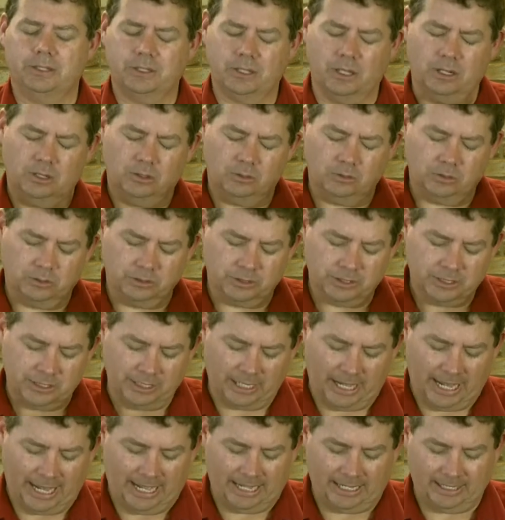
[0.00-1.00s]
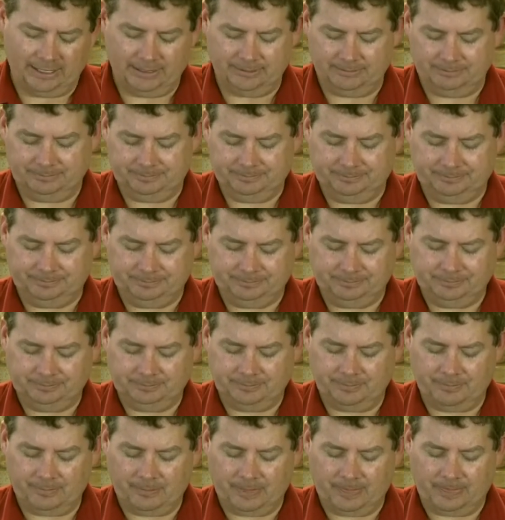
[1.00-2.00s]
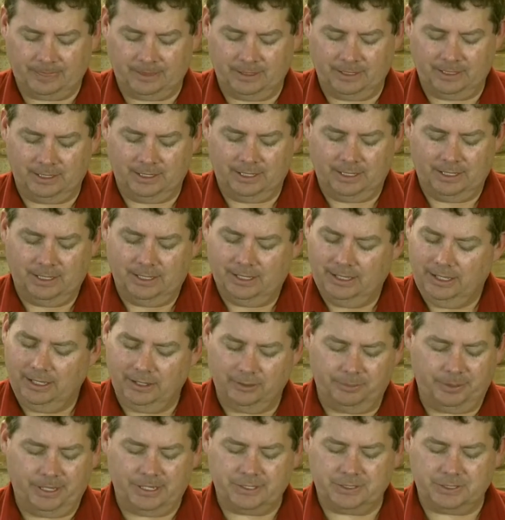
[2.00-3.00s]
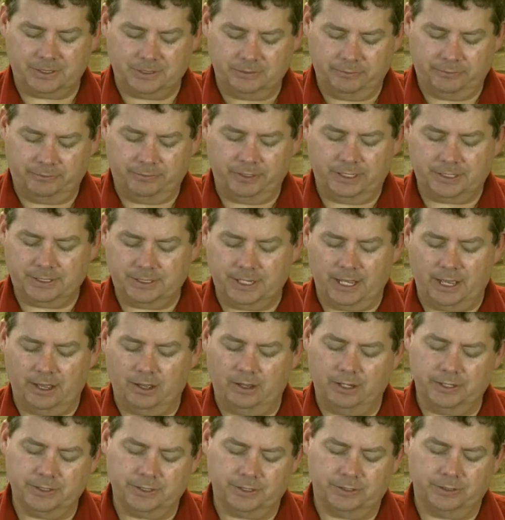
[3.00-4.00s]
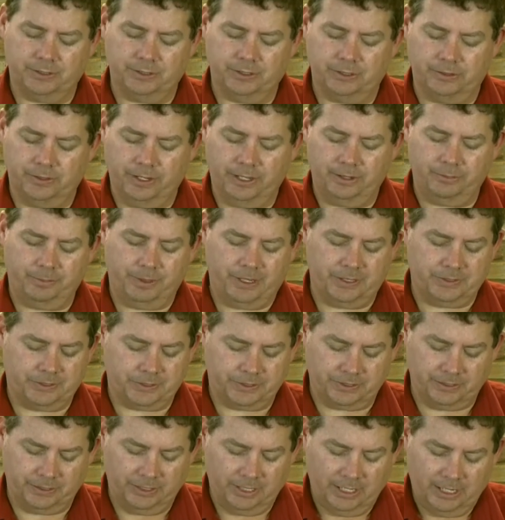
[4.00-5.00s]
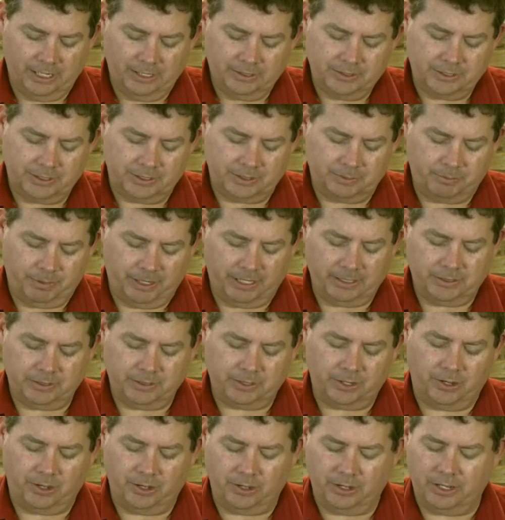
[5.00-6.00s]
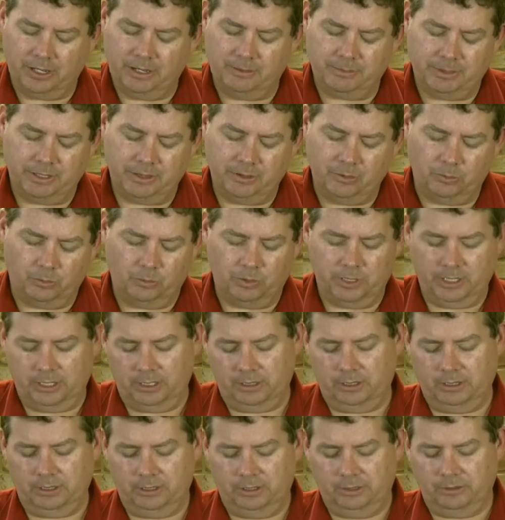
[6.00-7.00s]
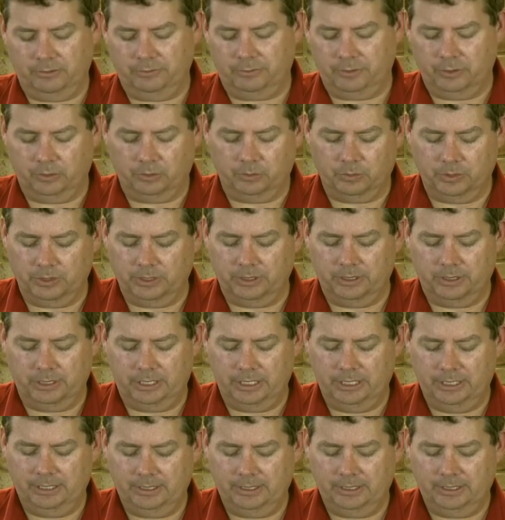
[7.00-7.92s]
So Lord, today, help us to fix our eyes on You. Help us to spend time in the well of Your word.